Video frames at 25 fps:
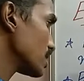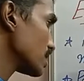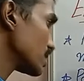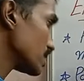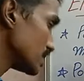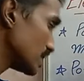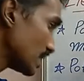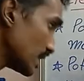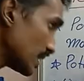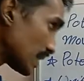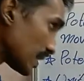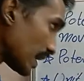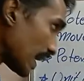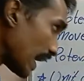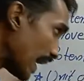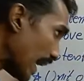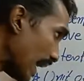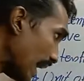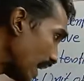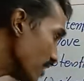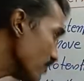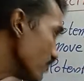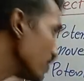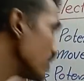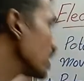
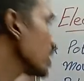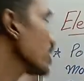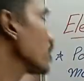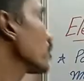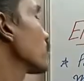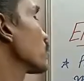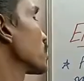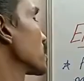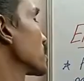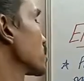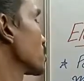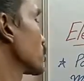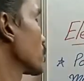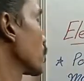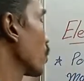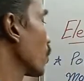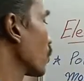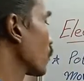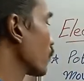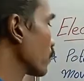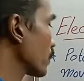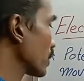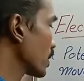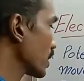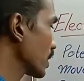derived unit of
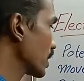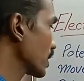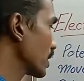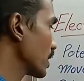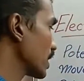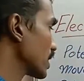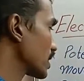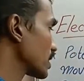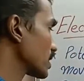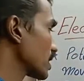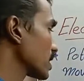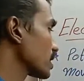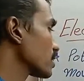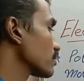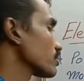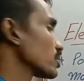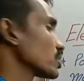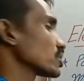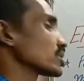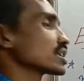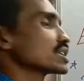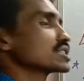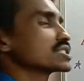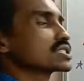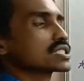electric
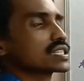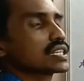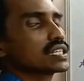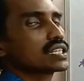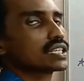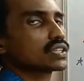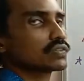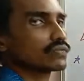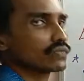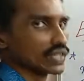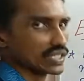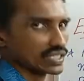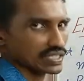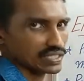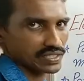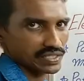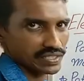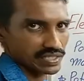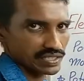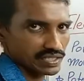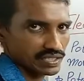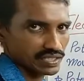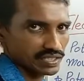potential difference.